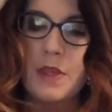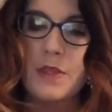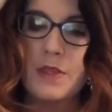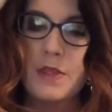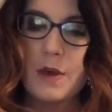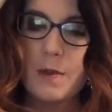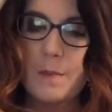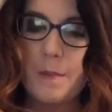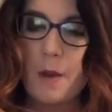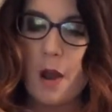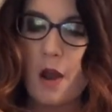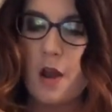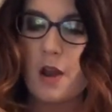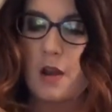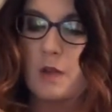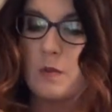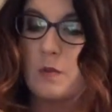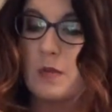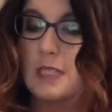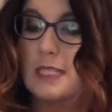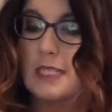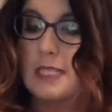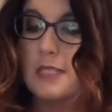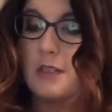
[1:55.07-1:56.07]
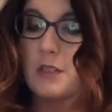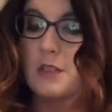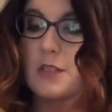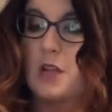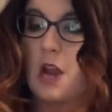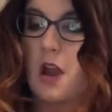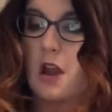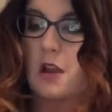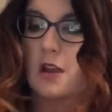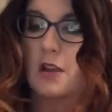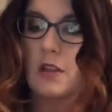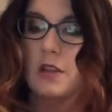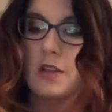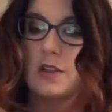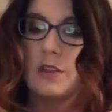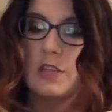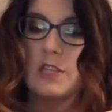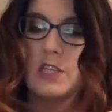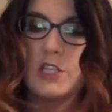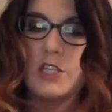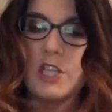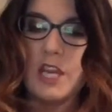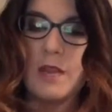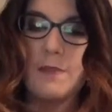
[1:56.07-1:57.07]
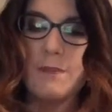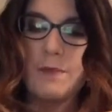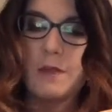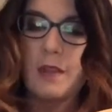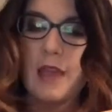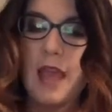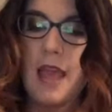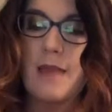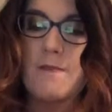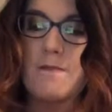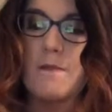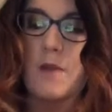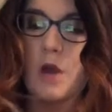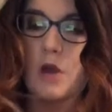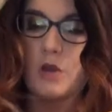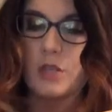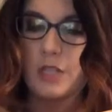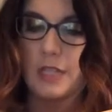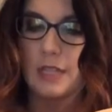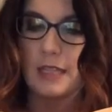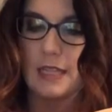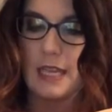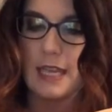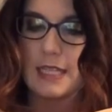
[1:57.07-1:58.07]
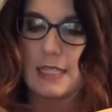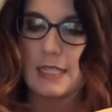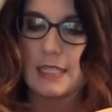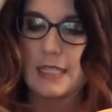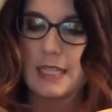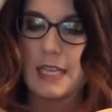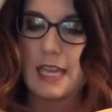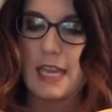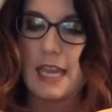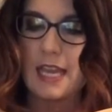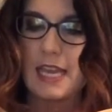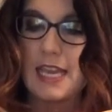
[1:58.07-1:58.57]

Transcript: The barn was still dark. The sheep lay motionless.